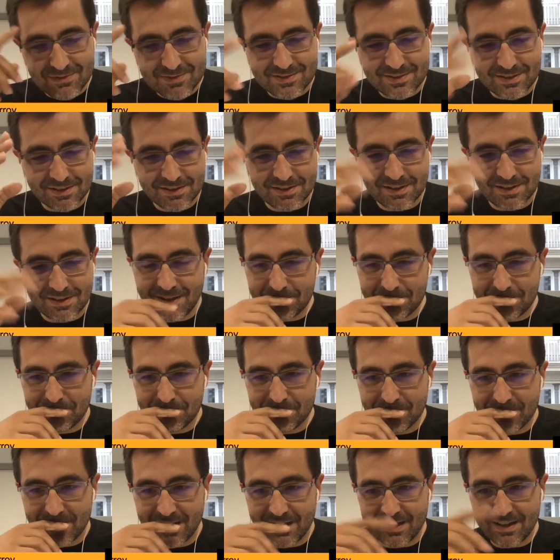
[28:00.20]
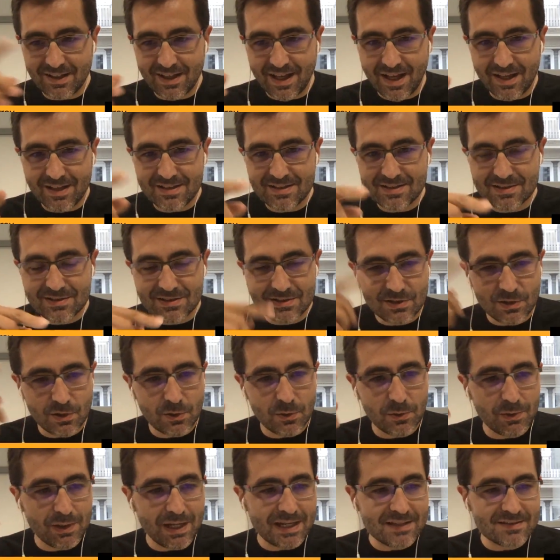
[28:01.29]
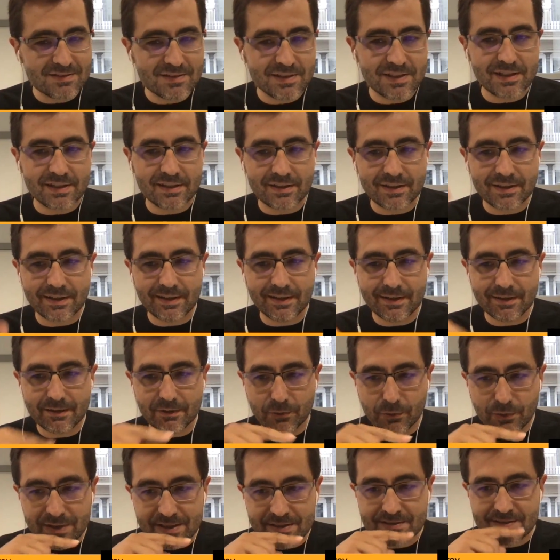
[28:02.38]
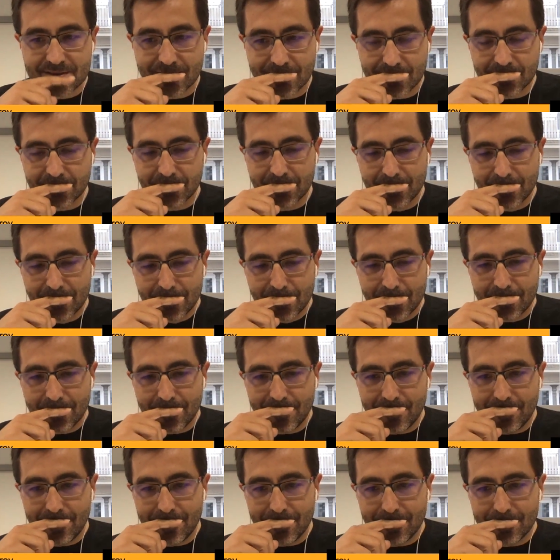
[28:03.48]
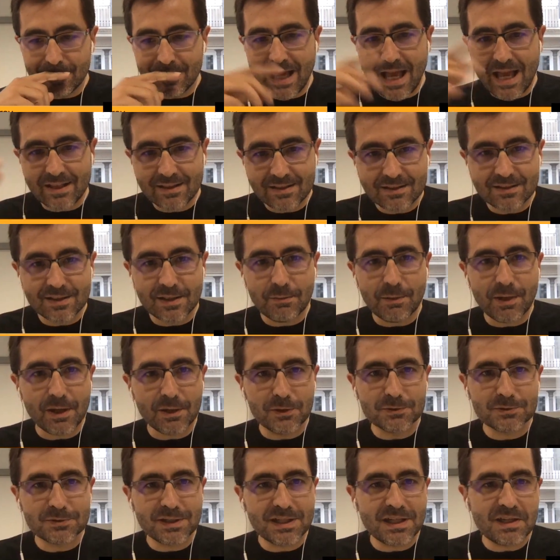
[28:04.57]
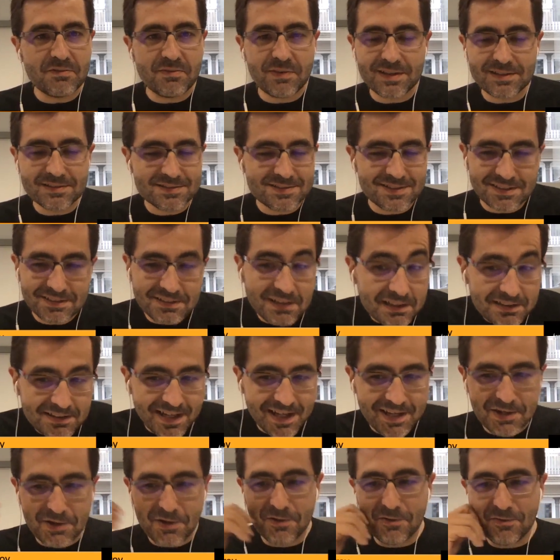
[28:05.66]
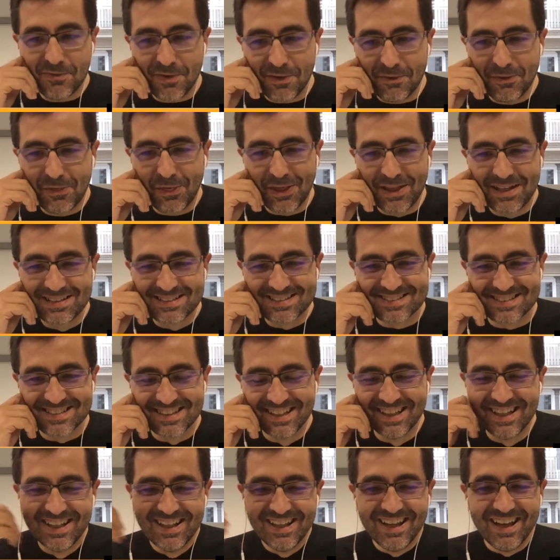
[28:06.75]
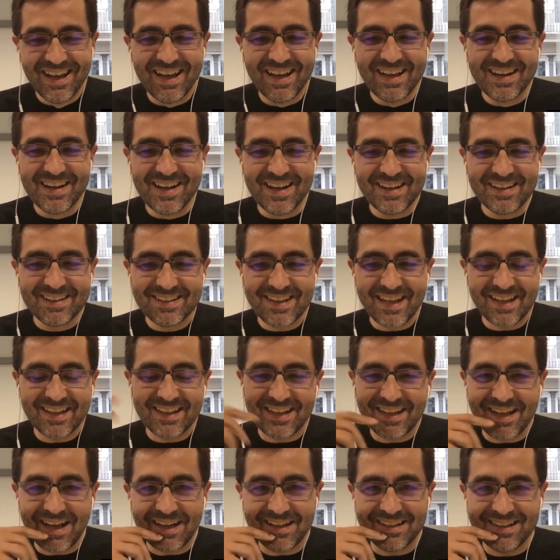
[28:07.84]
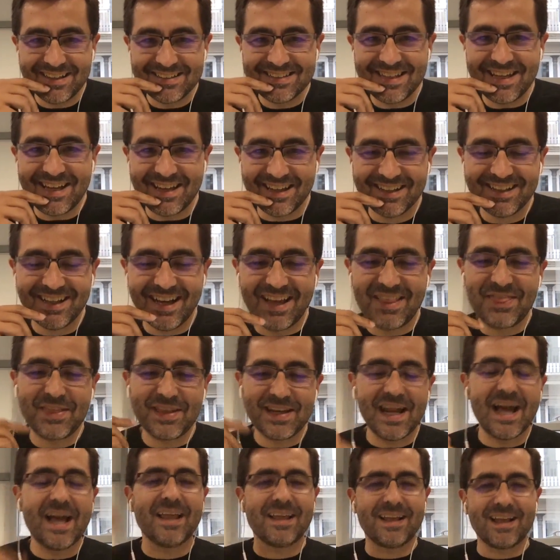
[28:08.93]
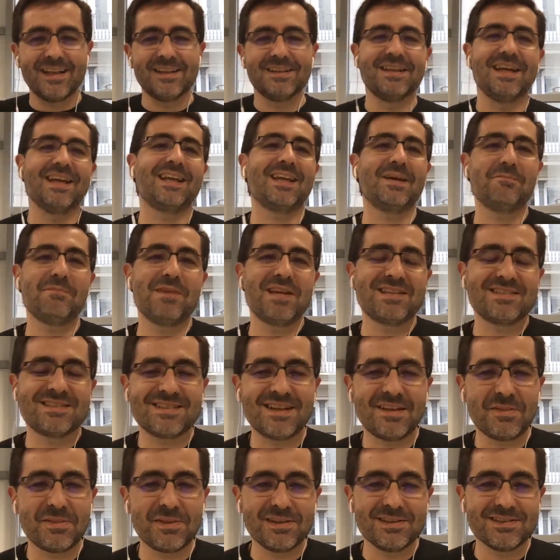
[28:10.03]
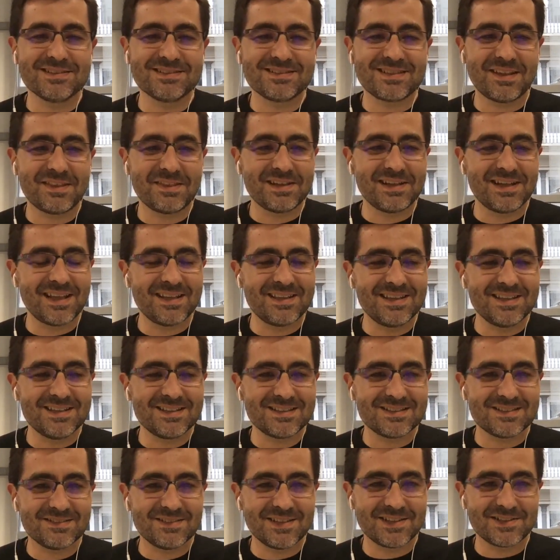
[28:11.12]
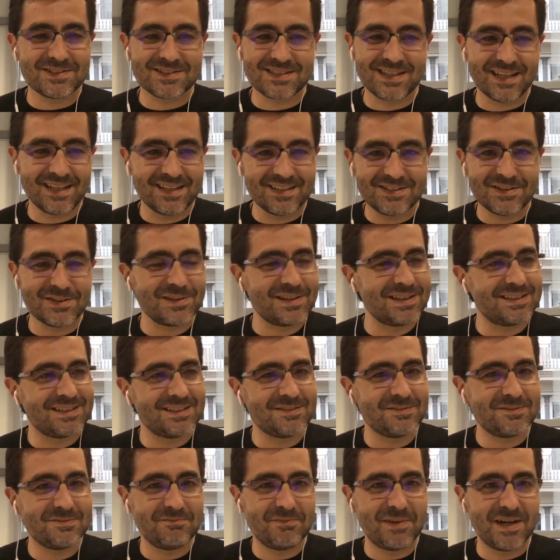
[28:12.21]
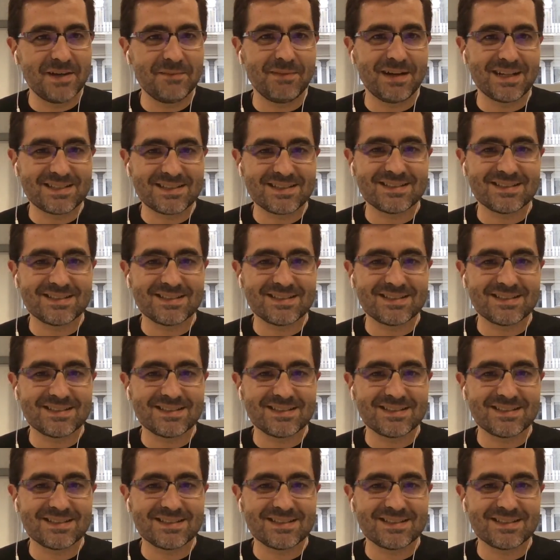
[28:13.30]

some. I saw last year Richard lining about elephants and that kind of things, and yeah, I think I can make something like this, because I enjoy it very much.